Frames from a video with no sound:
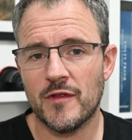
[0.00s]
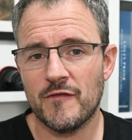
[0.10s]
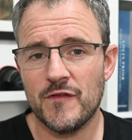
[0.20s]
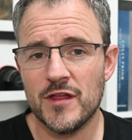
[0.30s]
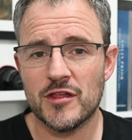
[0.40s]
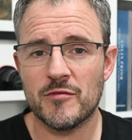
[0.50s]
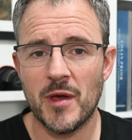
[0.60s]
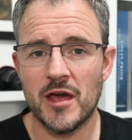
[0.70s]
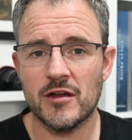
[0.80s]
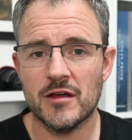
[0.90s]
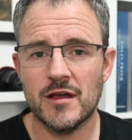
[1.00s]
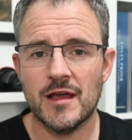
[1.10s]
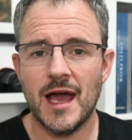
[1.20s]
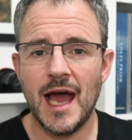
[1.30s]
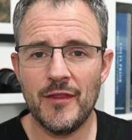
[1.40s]
that features Beara
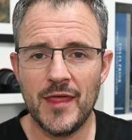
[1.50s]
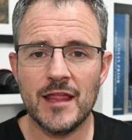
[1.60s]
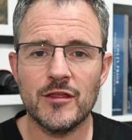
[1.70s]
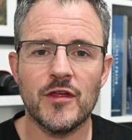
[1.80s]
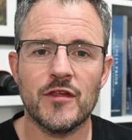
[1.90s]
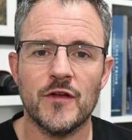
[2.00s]
at the end of this